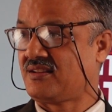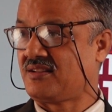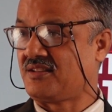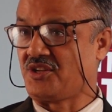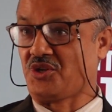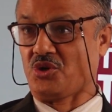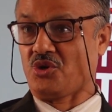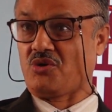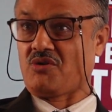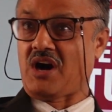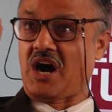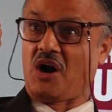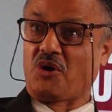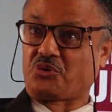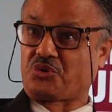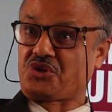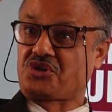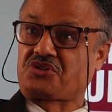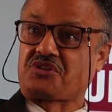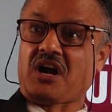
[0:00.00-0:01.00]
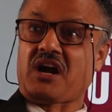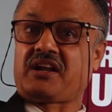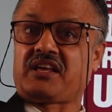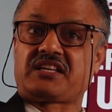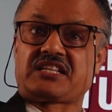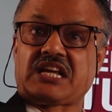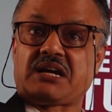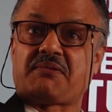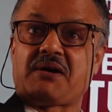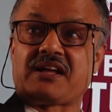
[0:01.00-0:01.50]
You know how to start
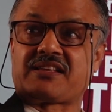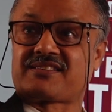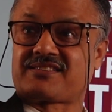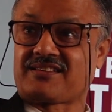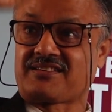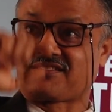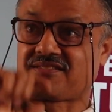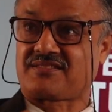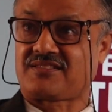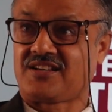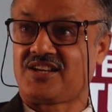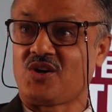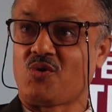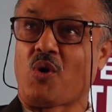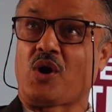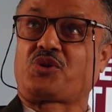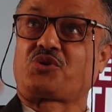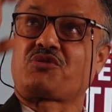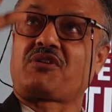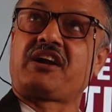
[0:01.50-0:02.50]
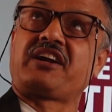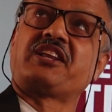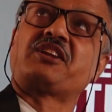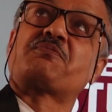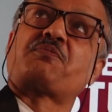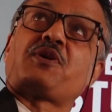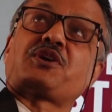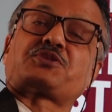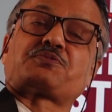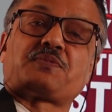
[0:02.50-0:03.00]
exam answers, what to write in
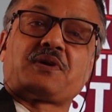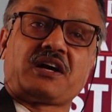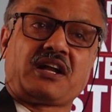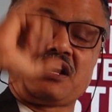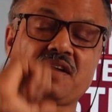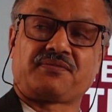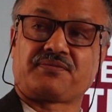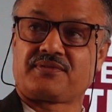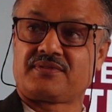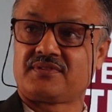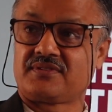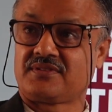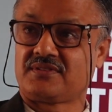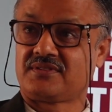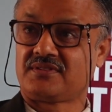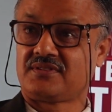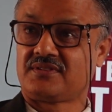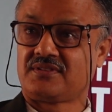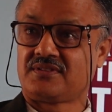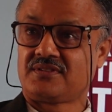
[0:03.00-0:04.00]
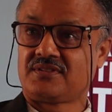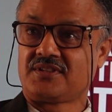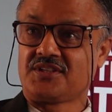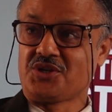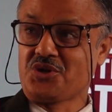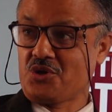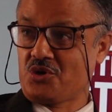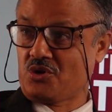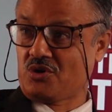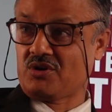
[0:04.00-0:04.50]
first paragraph.
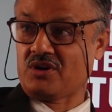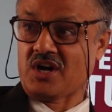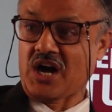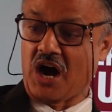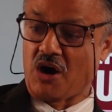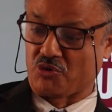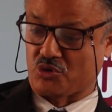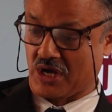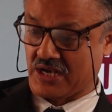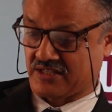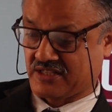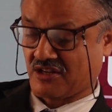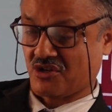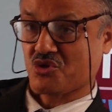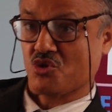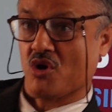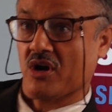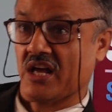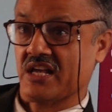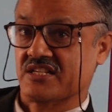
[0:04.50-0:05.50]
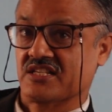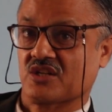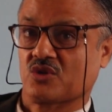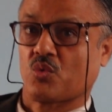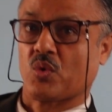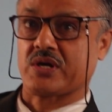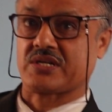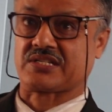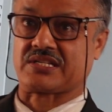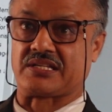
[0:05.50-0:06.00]
You know how to answer short answer
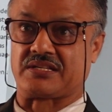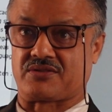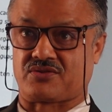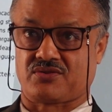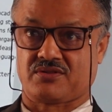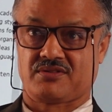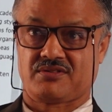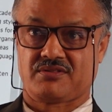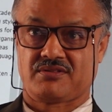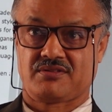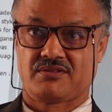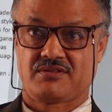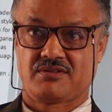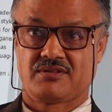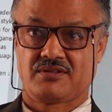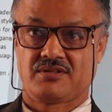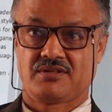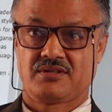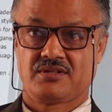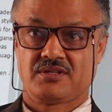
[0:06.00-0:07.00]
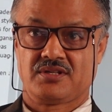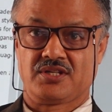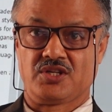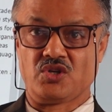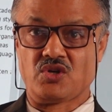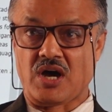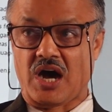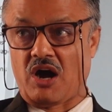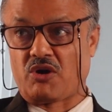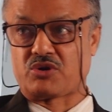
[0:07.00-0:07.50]
questions. You
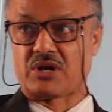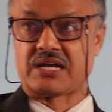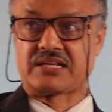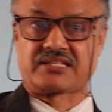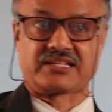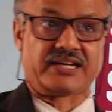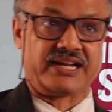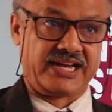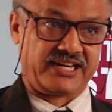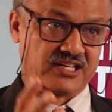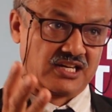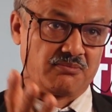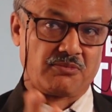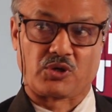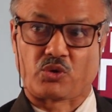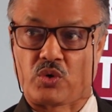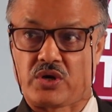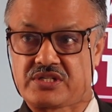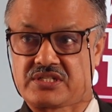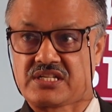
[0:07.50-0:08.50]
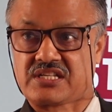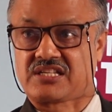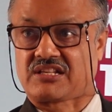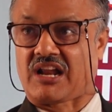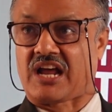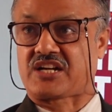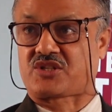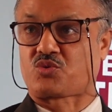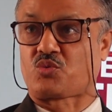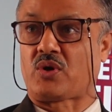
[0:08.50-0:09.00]
know how to answer 8-number questions,
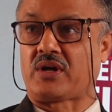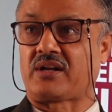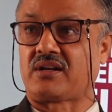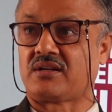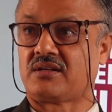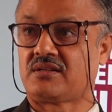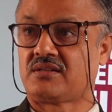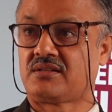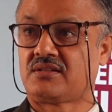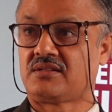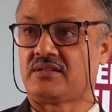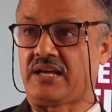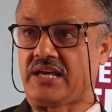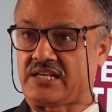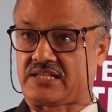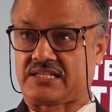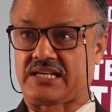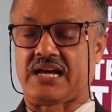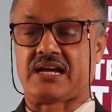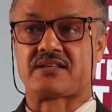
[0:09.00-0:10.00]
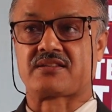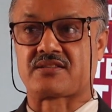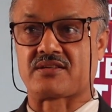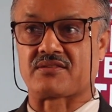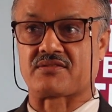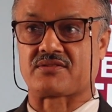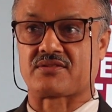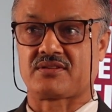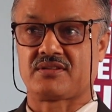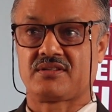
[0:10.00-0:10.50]
last one. Essay
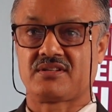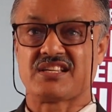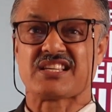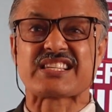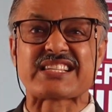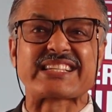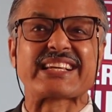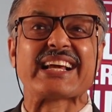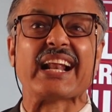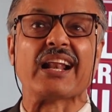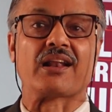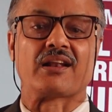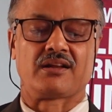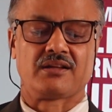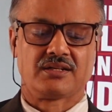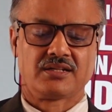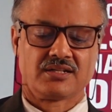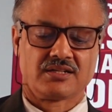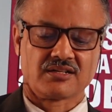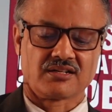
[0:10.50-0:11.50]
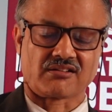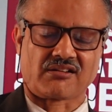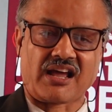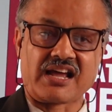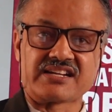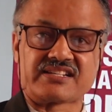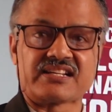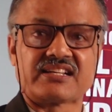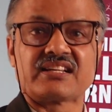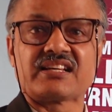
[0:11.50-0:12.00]
answers. Skill.
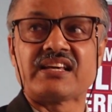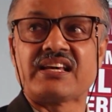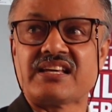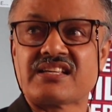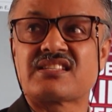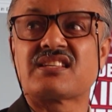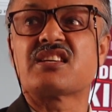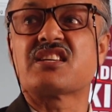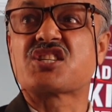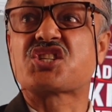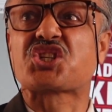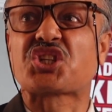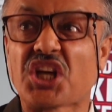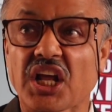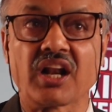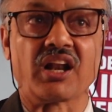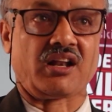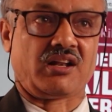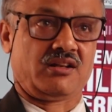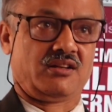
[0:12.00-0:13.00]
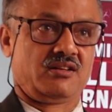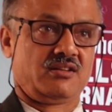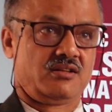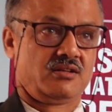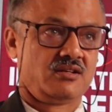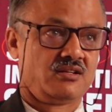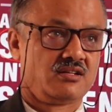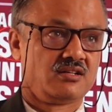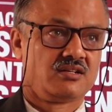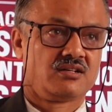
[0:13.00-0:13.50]
Writing is skill,
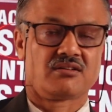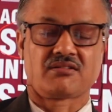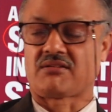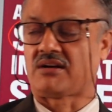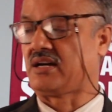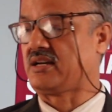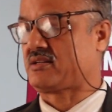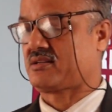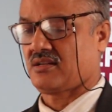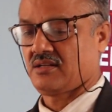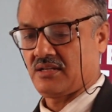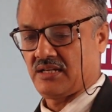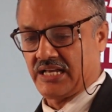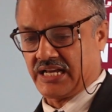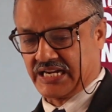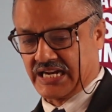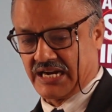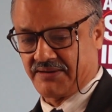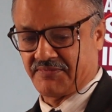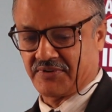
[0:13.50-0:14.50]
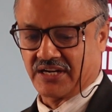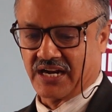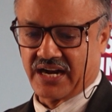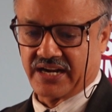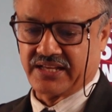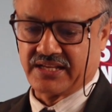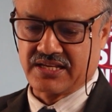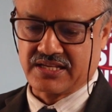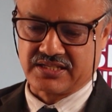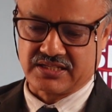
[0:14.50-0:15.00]
right? Academic
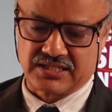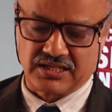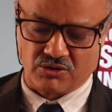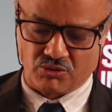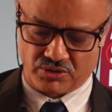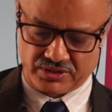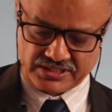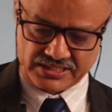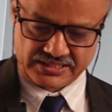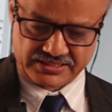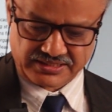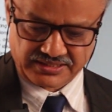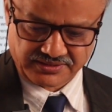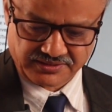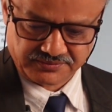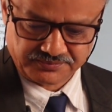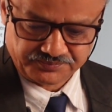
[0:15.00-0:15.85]
writing is skill oriented.